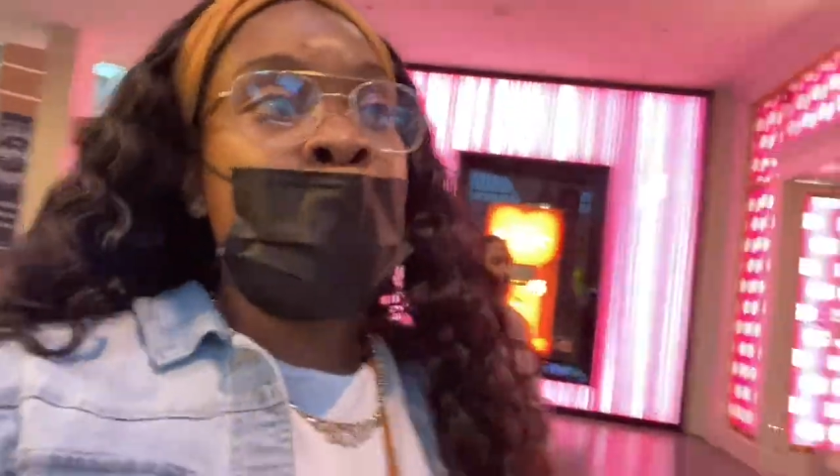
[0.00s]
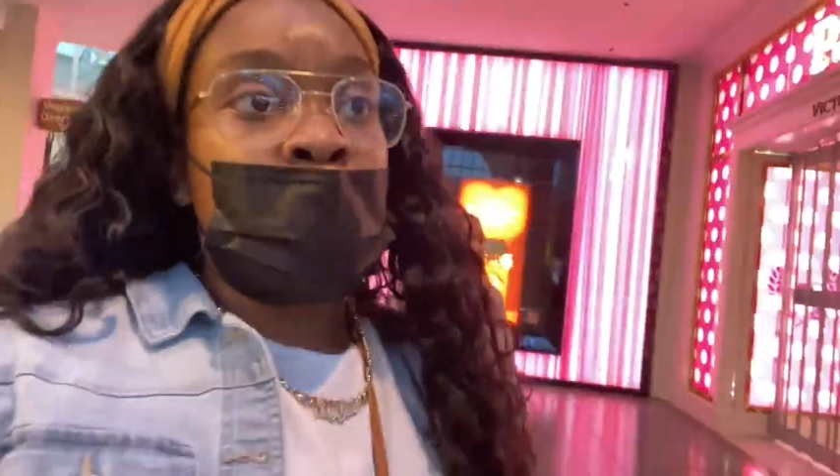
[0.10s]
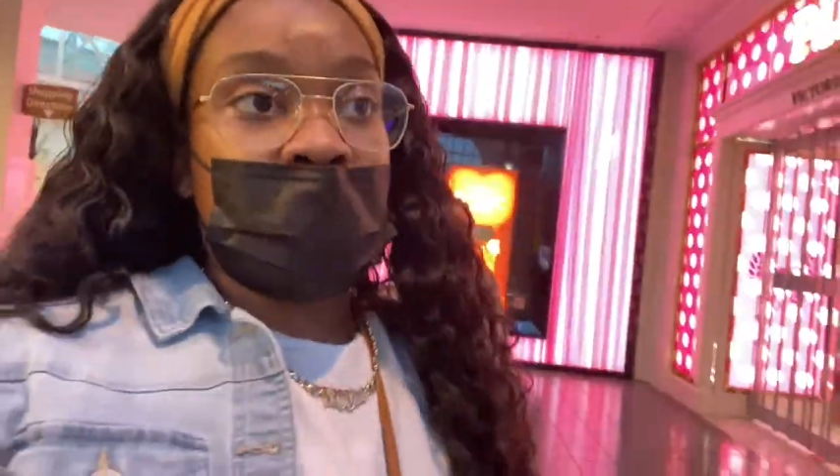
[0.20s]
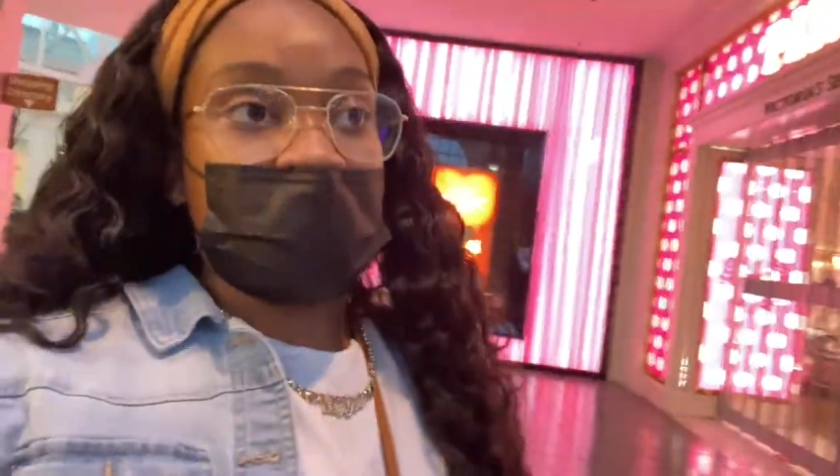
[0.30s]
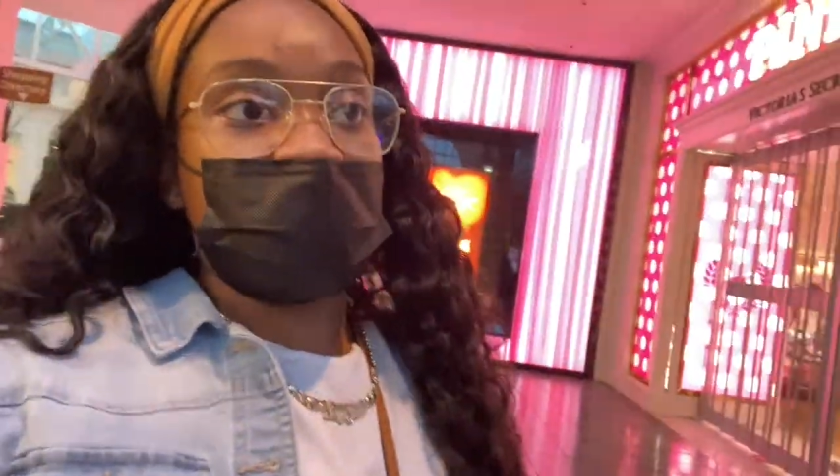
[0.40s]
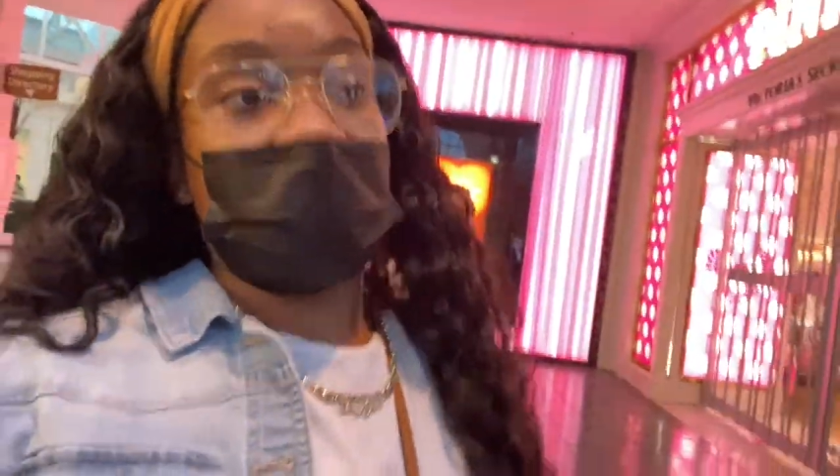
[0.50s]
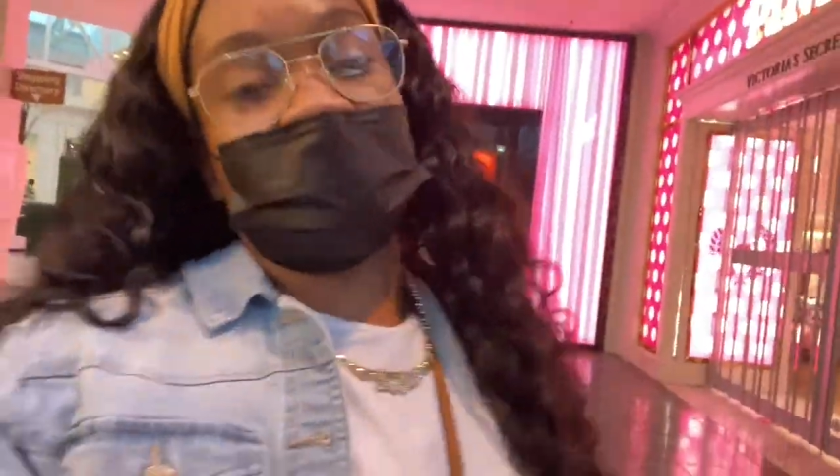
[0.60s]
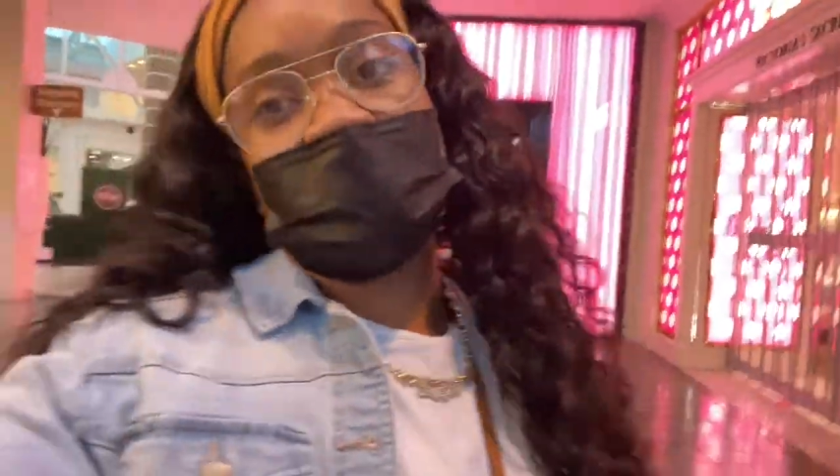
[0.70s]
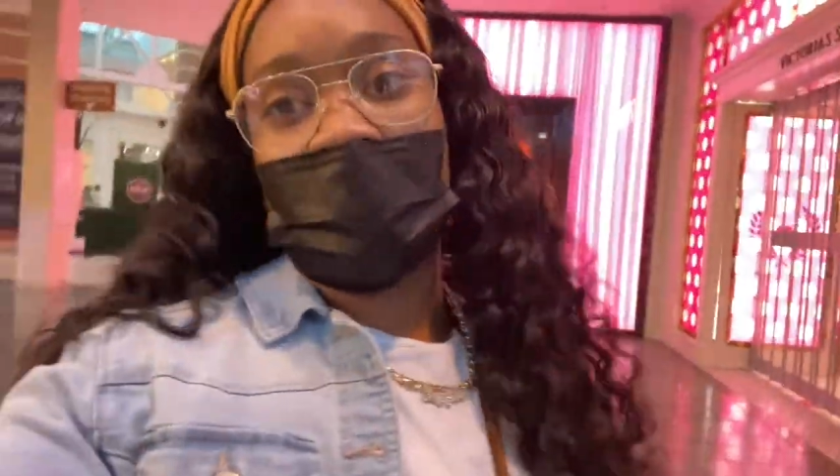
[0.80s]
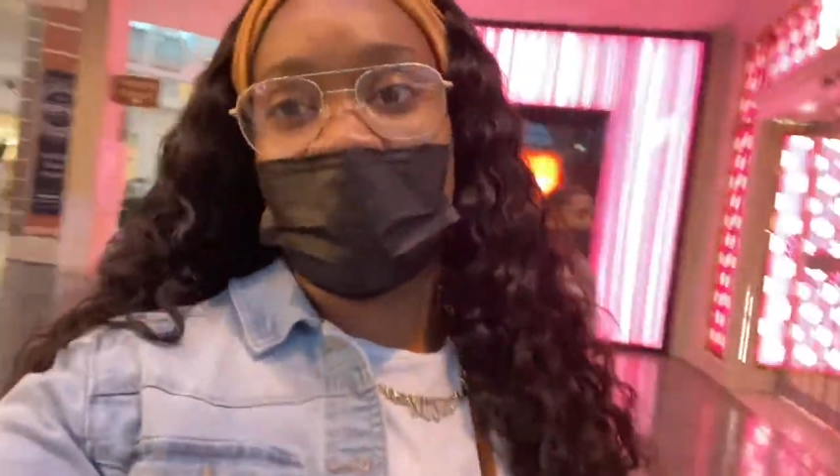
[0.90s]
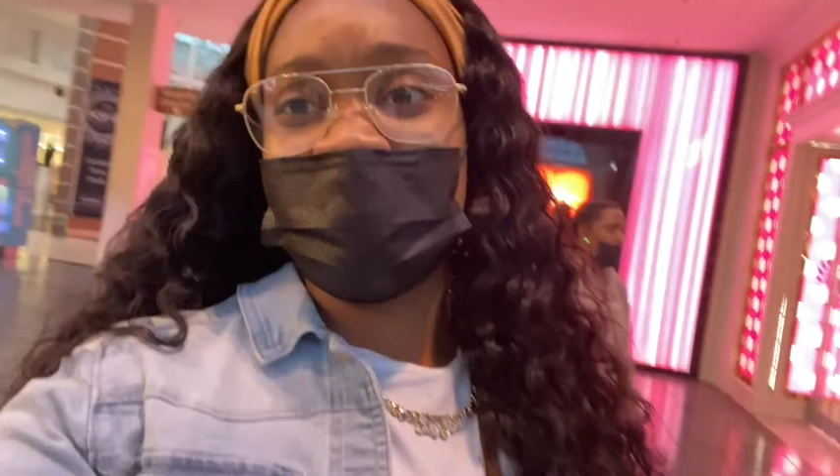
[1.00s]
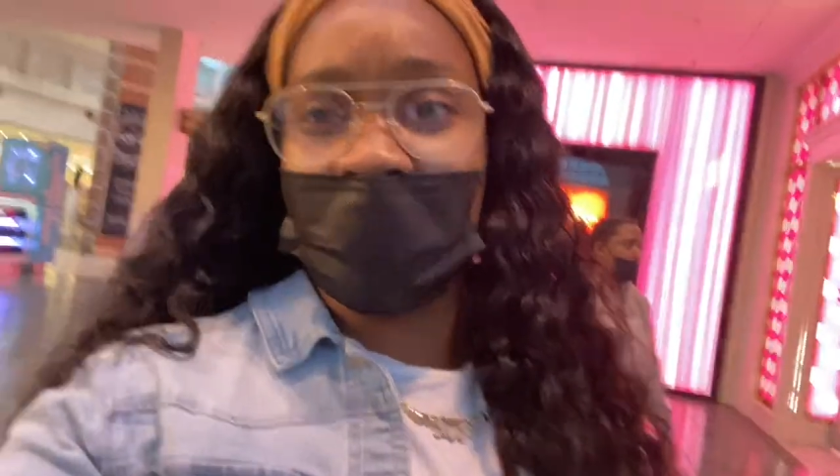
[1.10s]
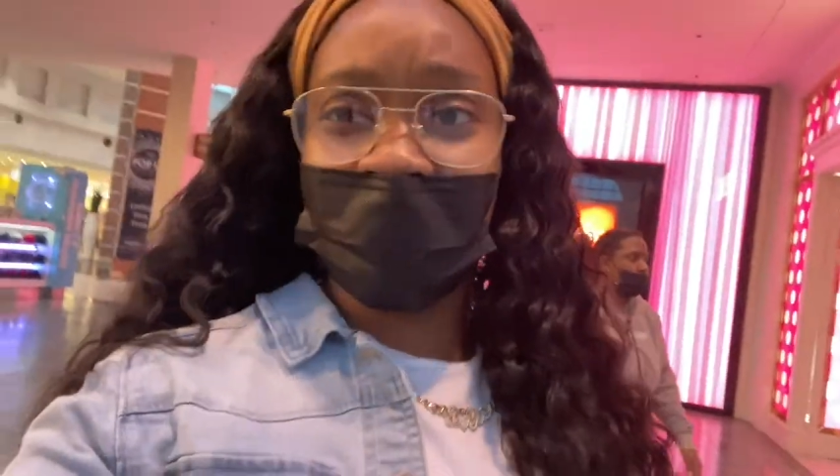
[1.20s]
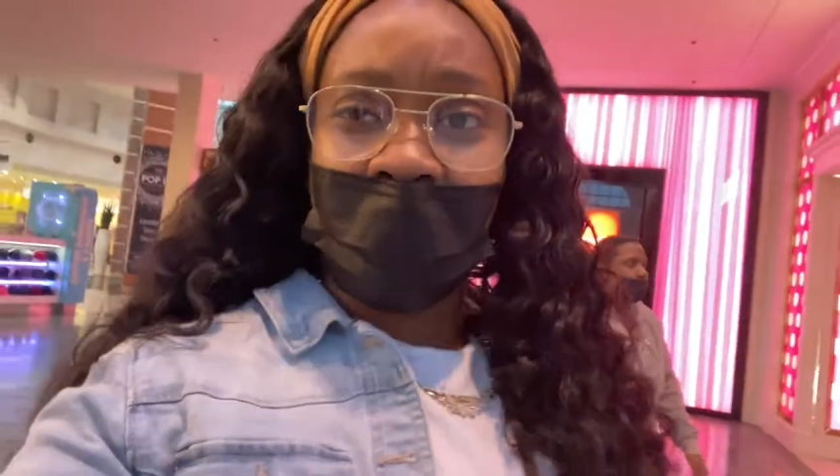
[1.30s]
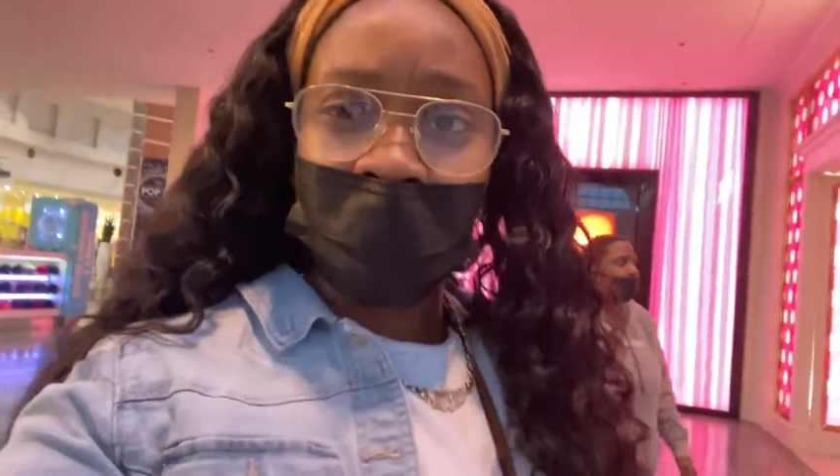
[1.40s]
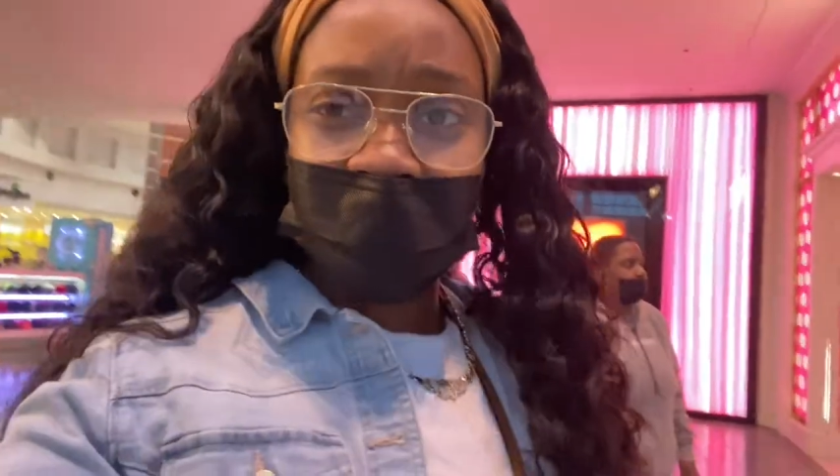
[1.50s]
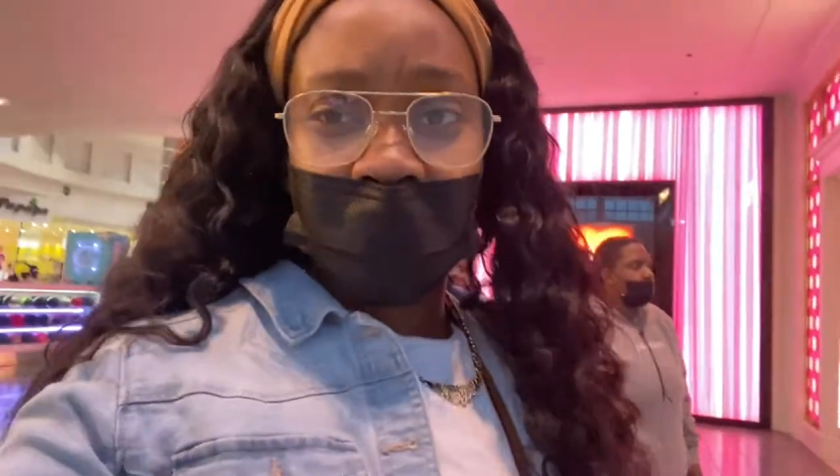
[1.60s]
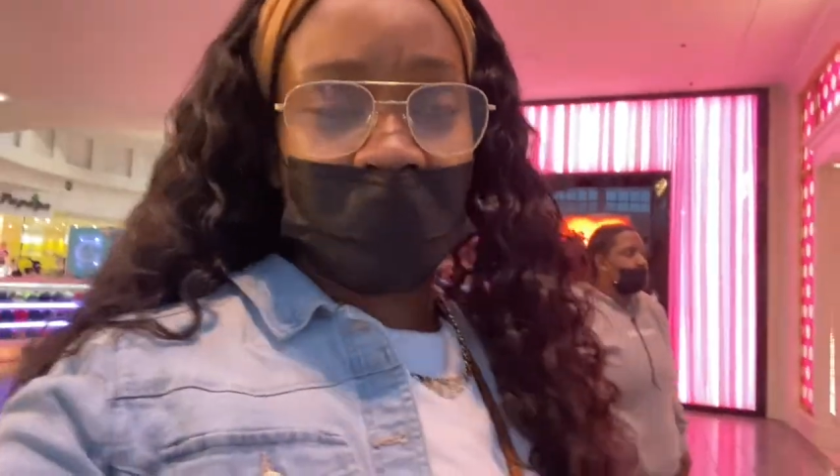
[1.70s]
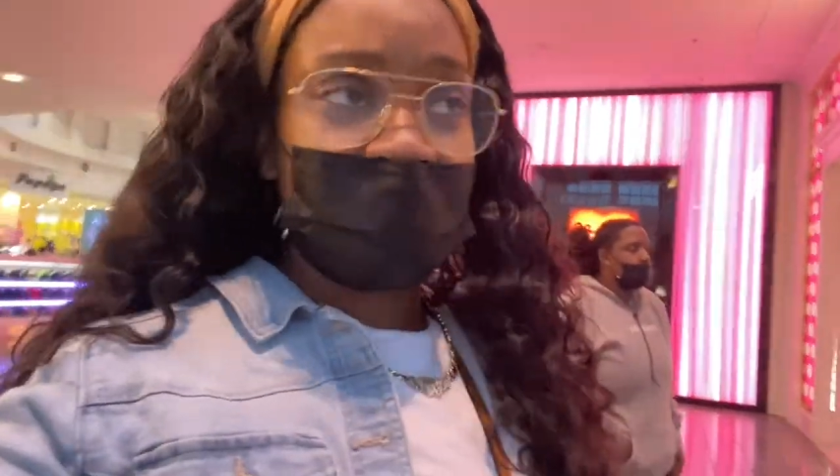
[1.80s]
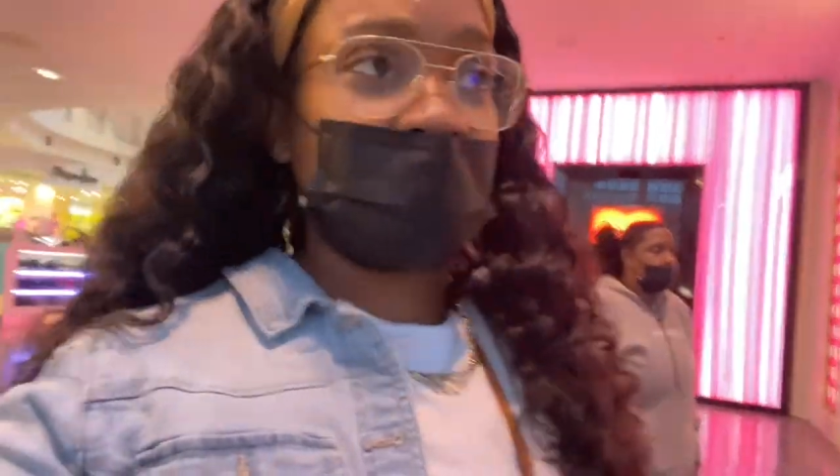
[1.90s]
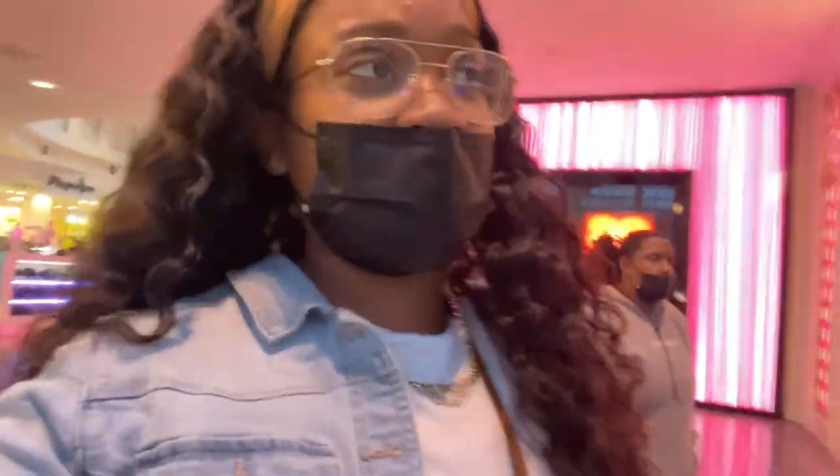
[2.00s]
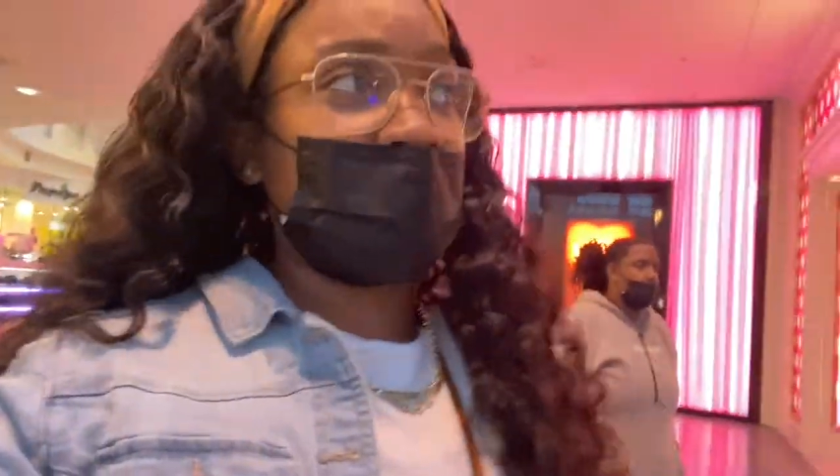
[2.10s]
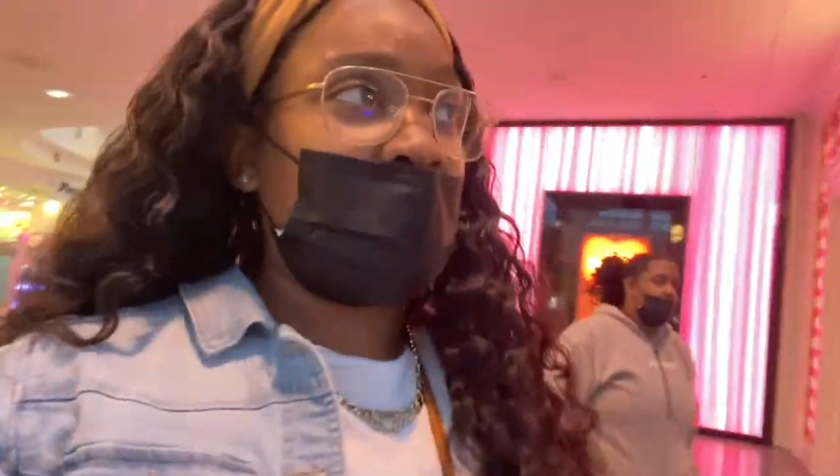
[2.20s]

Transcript: is just some of the 75% off stuff they